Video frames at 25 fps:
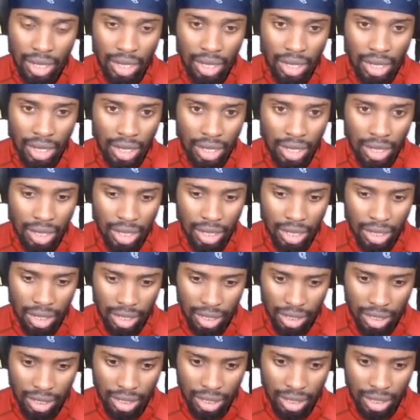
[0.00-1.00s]

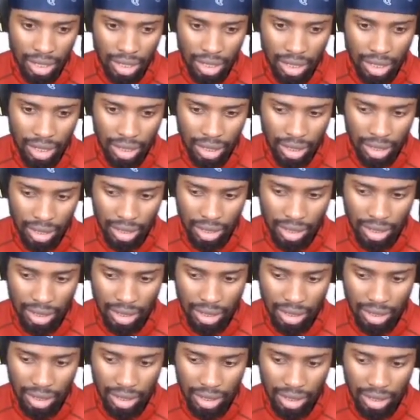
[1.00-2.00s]

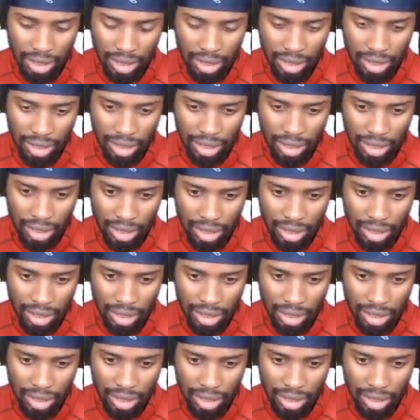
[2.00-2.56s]
The person shown says nothing.